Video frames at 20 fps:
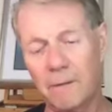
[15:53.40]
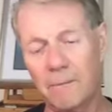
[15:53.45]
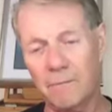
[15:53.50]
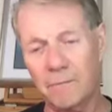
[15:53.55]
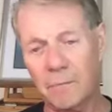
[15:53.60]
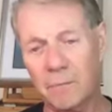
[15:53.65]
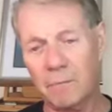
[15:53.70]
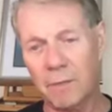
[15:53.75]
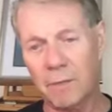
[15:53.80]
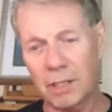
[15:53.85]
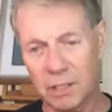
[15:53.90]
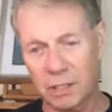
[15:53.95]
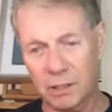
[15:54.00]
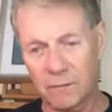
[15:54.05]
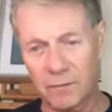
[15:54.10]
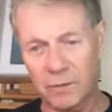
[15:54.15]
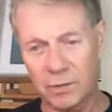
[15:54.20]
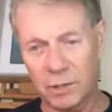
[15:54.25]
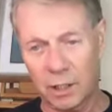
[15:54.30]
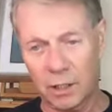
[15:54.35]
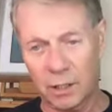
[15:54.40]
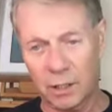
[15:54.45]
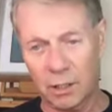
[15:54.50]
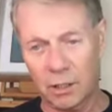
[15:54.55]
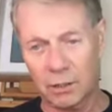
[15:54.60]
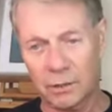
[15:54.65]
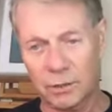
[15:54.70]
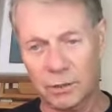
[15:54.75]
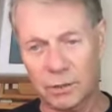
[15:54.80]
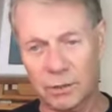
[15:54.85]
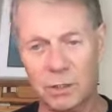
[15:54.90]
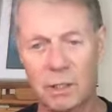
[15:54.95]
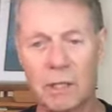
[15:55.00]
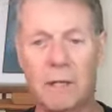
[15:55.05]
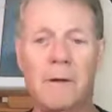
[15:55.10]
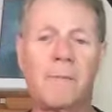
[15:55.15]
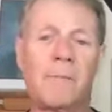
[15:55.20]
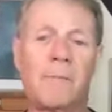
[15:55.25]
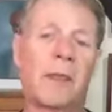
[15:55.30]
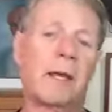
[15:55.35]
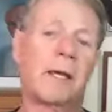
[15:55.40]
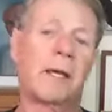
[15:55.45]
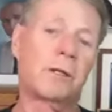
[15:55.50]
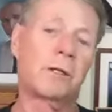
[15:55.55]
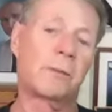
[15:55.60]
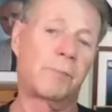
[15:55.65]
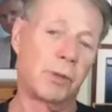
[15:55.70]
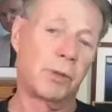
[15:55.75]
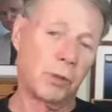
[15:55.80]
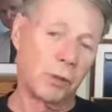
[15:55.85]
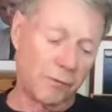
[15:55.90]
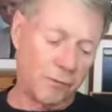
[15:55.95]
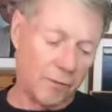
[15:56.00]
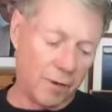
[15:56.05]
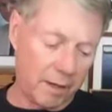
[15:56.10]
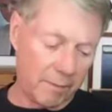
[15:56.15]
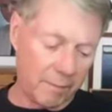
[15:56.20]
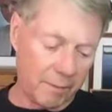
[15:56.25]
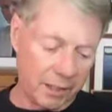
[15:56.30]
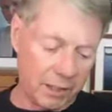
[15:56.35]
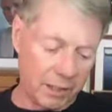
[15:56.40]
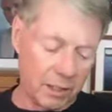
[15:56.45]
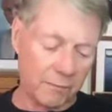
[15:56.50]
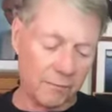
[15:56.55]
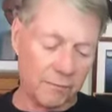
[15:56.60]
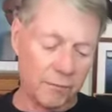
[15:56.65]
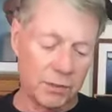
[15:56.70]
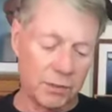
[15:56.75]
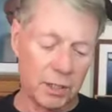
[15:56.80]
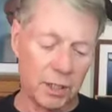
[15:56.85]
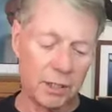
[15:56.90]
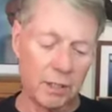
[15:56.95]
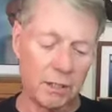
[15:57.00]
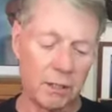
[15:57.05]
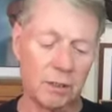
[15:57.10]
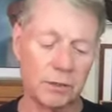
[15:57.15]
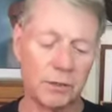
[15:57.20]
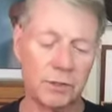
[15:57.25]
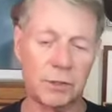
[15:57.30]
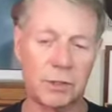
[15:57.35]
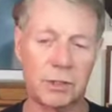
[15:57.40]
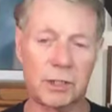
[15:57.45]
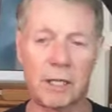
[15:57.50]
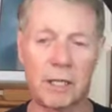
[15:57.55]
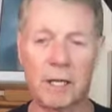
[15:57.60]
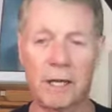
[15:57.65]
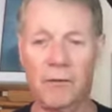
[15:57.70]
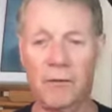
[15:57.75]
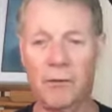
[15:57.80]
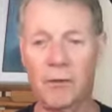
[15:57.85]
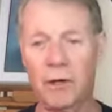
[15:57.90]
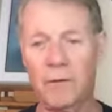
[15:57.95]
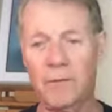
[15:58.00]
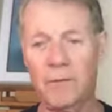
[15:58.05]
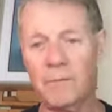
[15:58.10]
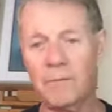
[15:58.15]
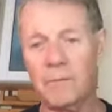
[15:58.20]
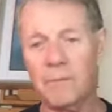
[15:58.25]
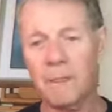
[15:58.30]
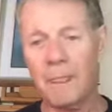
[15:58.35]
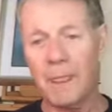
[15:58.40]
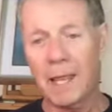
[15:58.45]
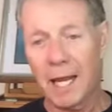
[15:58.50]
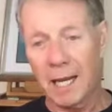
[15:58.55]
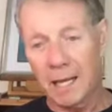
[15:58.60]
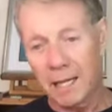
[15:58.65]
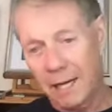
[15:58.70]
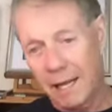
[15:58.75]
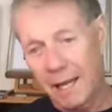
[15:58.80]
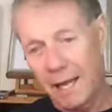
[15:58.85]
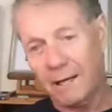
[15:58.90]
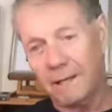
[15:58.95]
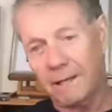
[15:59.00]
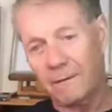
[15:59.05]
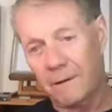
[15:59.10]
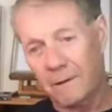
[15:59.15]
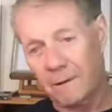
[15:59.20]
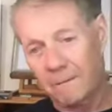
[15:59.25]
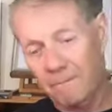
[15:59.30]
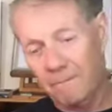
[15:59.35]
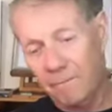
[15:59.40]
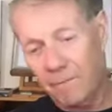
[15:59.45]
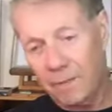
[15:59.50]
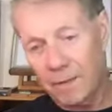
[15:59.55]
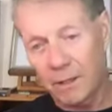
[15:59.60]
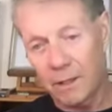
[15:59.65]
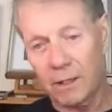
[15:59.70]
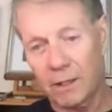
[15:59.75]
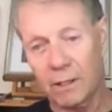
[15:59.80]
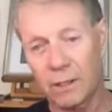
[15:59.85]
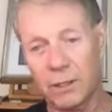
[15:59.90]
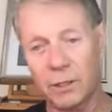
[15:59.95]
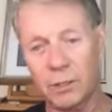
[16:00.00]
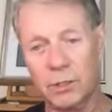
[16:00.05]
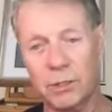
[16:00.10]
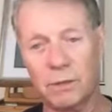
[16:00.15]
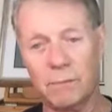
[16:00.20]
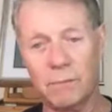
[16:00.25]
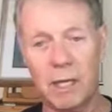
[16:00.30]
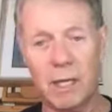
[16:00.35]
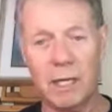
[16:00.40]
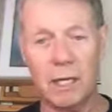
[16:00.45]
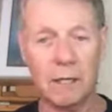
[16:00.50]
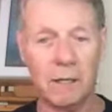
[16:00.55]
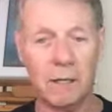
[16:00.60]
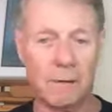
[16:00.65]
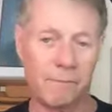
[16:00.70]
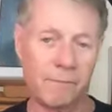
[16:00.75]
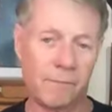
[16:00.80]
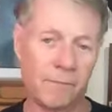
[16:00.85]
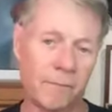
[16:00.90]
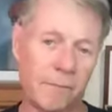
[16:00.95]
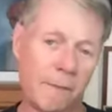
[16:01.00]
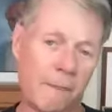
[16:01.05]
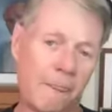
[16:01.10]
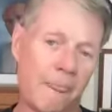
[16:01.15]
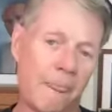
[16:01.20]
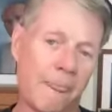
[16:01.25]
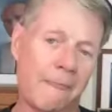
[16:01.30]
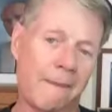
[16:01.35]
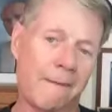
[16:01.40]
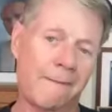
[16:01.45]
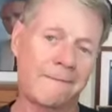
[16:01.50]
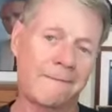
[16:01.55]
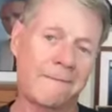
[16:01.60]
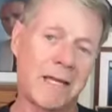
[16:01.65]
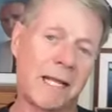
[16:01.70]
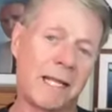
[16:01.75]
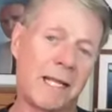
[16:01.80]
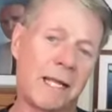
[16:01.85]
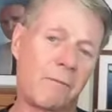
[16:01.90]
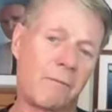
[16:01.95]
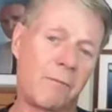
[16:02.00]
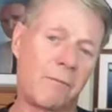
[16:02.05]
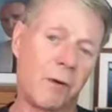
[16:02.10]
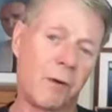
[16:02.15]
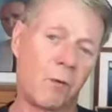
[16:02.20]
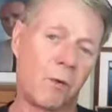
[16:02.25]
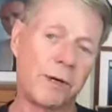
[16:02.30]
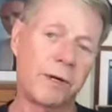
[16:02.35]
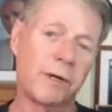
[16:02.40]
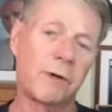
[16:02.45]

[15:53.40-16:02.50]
mixed lymphocyte cultures to purified mixed lymphocyte cultures. And they added their conditioned medium, and they wondered